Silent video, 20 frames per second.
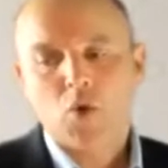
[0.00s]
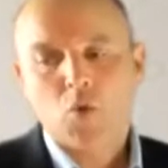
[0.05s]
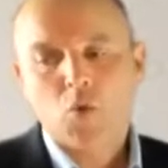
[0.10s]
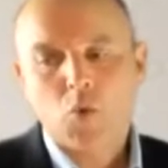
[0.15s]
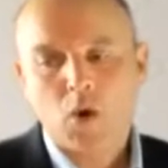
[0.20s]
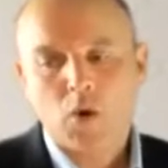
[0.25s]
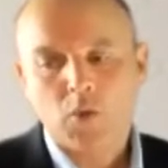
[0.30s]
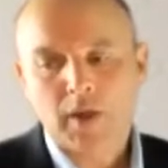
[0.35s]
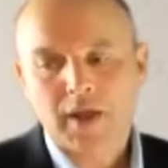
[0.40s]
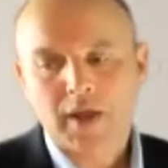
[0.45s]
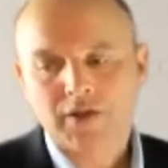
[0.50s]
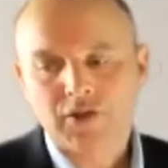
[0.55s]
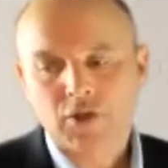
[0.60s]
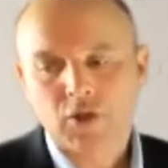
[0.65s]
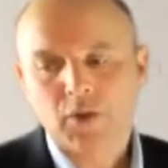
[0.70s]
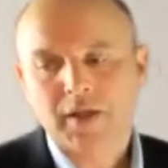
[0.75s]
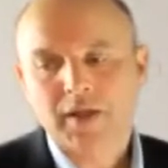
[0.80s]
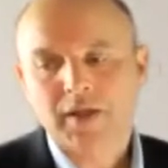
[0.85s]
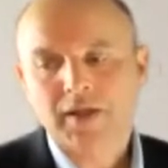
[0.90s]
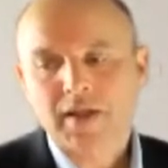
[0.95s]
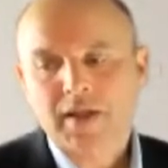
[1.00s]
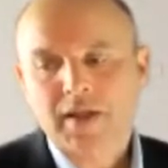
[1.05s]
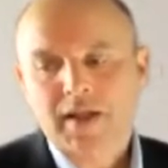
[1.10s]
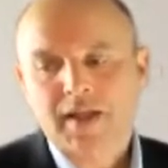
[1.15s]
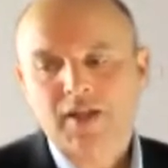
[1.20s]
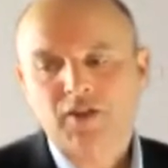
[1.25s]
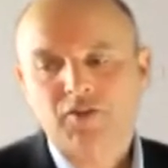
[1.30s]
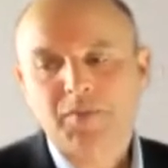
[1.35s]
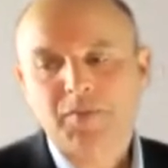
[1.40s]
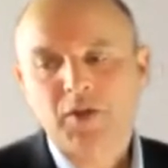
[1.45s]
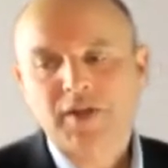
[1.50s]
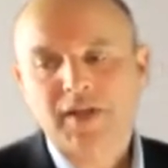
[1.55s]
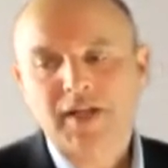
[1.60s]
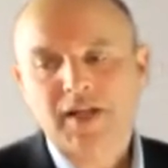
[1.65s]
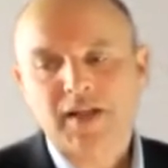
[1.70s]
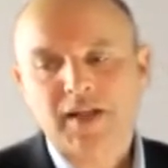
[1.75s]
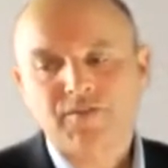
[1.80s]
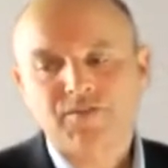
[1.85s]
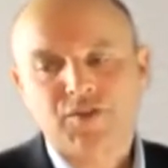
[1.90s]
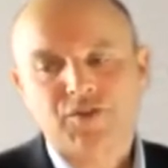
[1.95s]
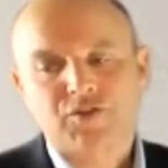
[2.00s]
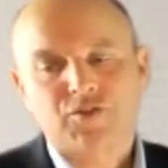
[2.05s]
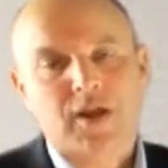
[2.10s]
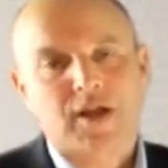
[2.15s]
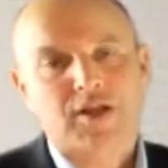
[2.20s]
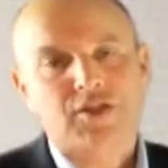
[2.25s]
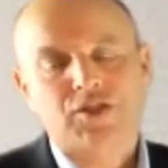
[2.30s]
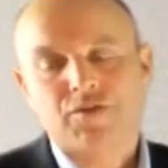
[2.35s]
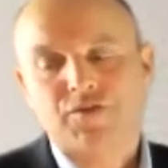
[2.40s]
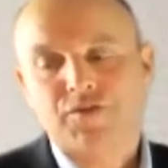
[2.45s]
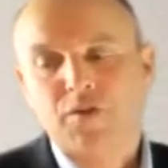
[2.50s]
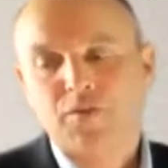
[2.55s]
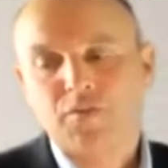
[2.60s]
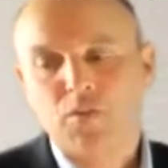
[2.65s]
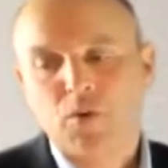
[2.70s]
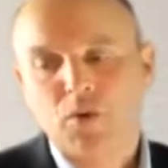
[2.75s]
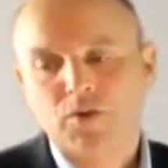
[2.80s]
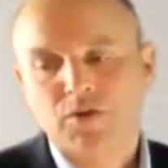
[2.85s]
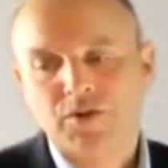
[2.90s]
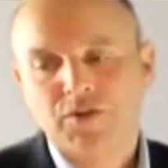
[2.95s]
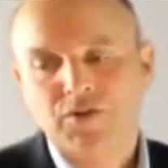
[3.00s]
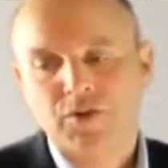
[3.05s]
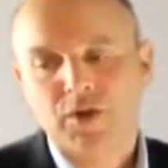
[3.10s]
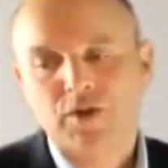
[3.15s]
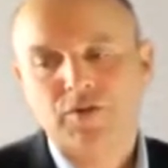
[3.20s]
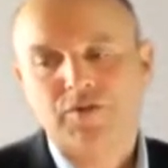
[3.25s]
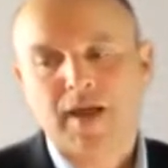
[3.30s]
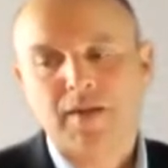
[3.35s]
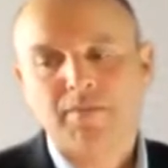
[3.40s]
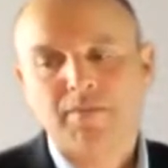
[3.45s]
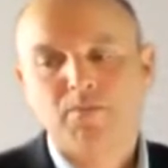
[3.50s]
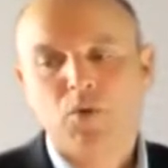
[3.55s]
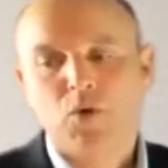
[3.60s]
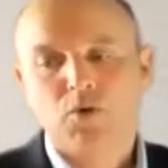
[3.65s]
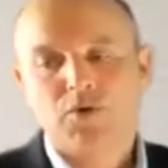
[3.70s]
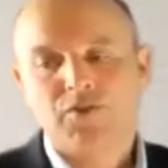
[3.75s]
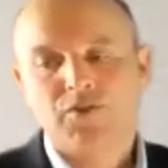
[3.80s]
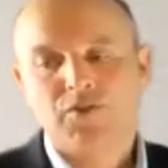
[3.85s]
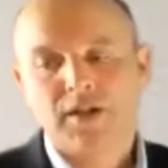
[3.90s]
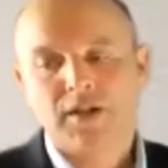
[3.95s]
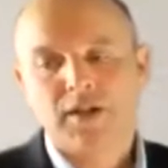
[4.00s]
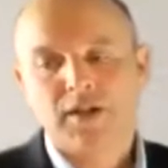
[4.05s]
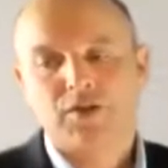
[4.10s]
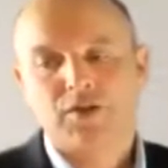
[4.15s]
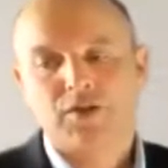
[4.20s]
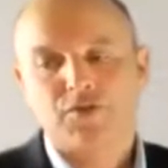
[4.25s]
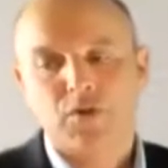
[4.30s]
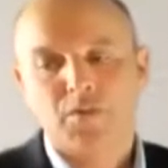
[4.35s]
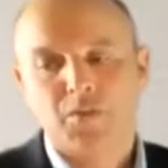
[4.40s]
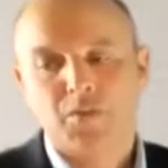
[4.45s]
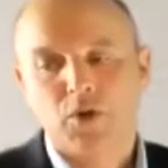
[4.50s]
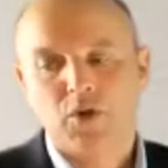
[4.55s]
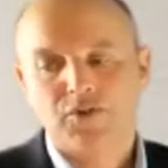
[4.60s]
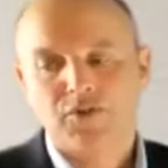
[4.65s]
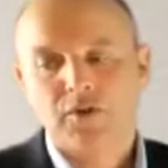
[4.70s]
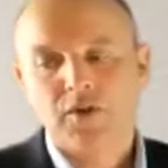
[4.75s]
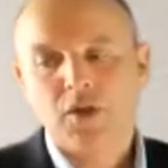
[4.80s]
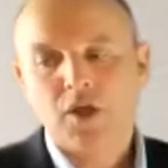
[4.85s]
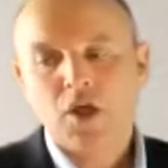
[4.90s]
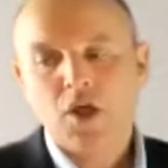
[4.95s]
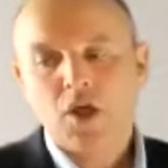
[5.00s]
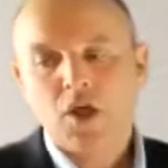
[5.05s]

what we are doing is building an infrastructure for more reserve and more resilience for a person